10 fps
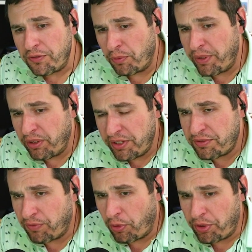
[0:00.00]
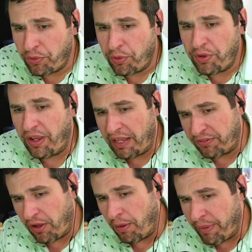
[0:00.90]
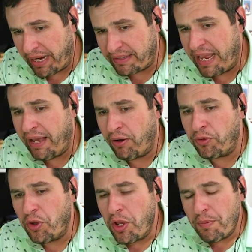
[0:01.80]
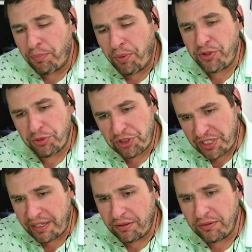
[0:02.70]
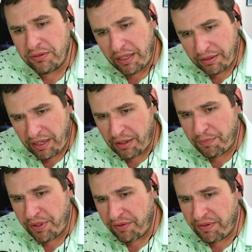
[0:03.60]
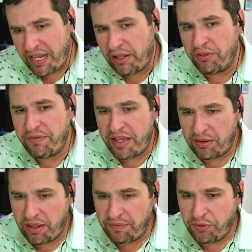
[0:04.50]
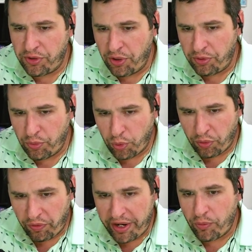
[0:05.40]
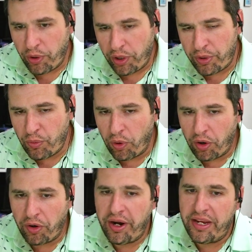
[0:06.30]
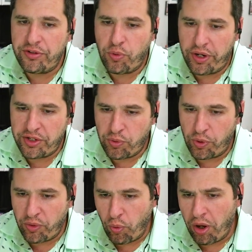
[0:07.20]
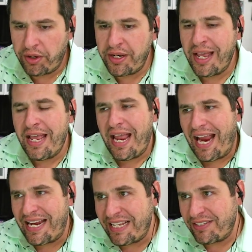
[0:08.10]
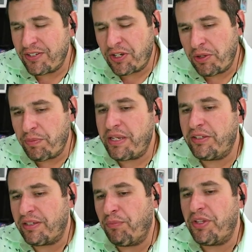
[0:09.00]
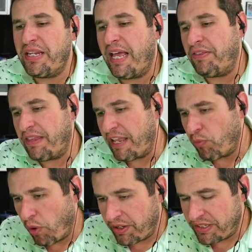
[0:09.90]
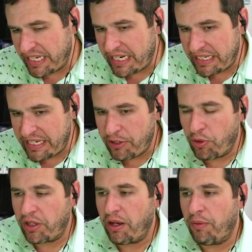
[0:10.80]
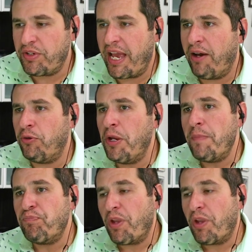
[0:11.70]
So Middle East floating crude has come back down, but you're still at a bit of an elevated level. You know, we're right where we were in 2021, and this is going to be something that they want to see continue to come down.